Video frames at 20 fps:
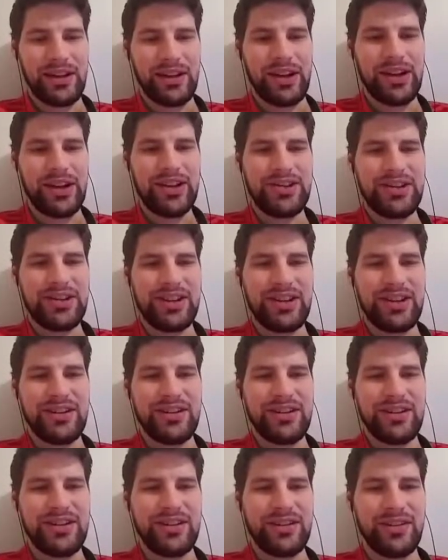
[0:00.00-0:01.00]
He's got
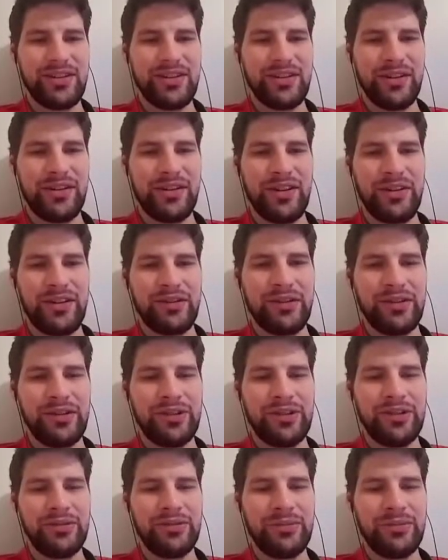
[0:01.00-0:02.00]
a
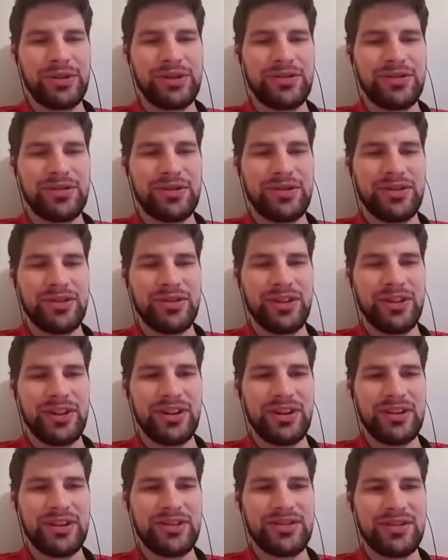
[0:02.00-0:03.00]
very much
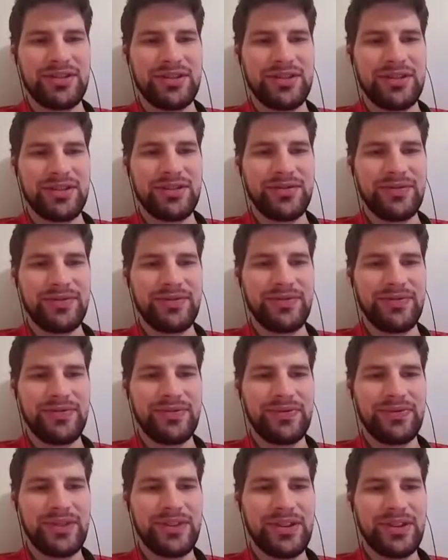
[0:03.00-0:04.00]
like his
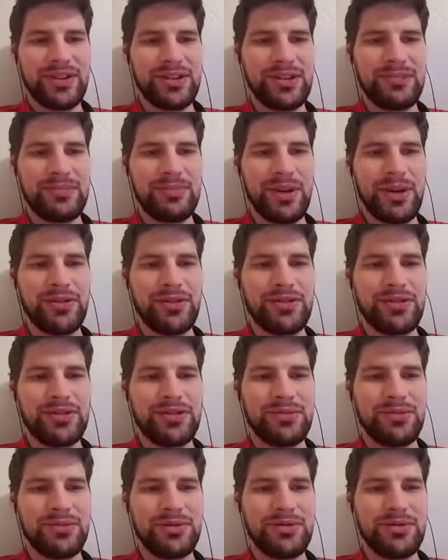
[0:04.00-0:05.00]
spell
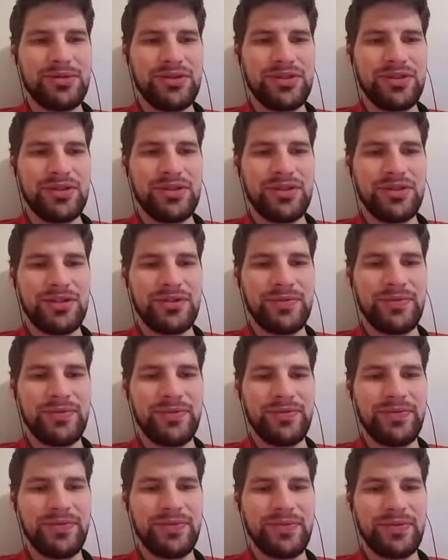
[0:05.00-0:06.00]
distribution here,
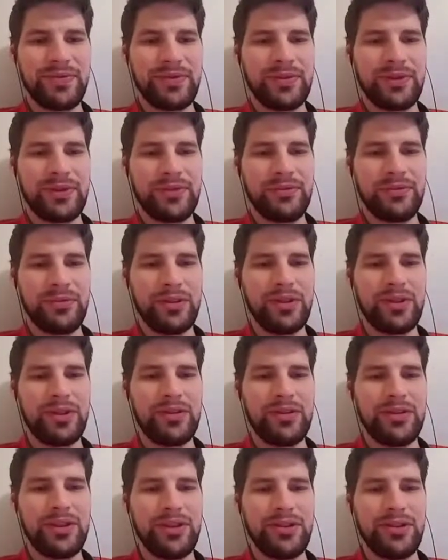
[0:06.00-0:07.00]
with
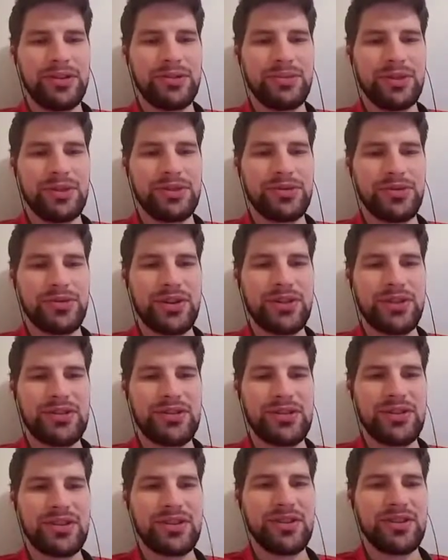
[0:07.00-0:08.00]
the heal spells,
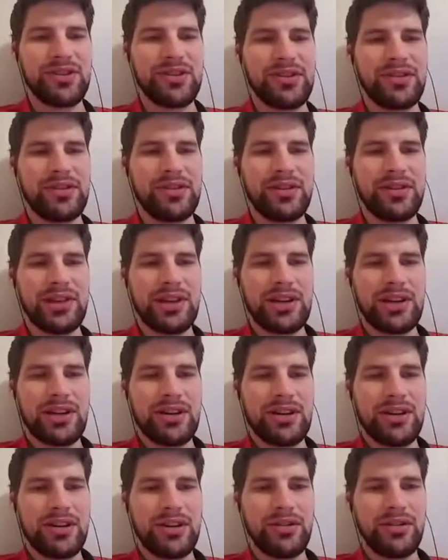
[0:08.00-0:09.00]
rages, and then
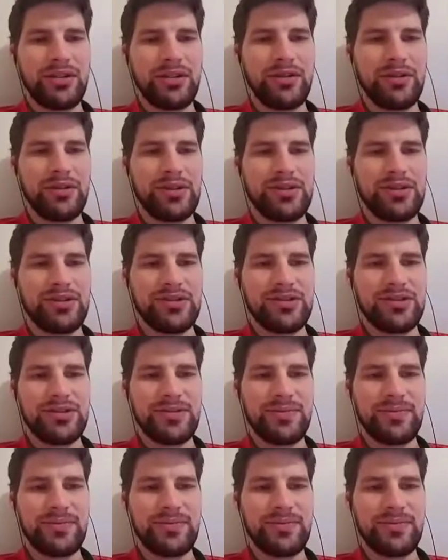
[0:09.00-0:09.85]
the freezes.